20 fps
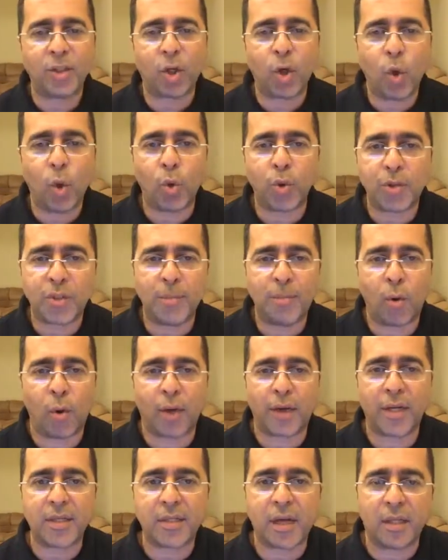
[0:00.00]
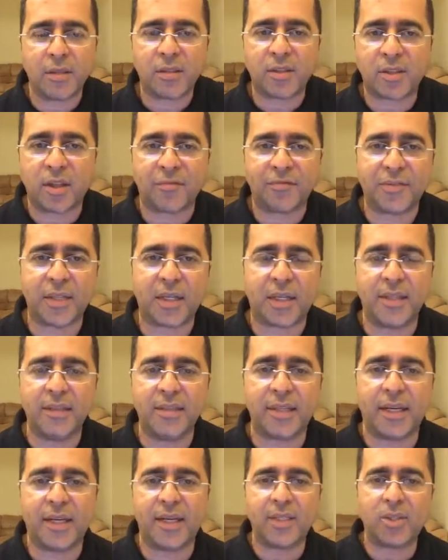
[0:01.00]
close the borders, unstuff the
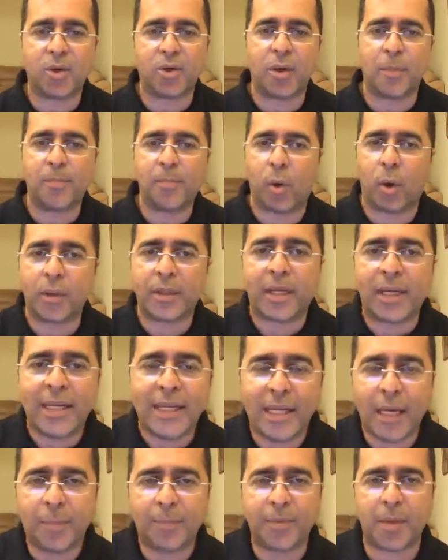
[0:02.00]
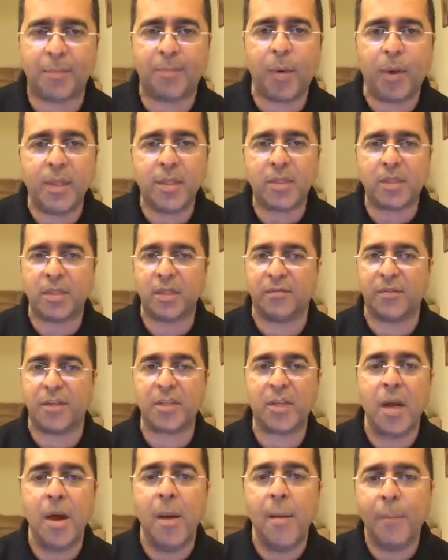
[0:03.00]
containers on the port, clean up the police service,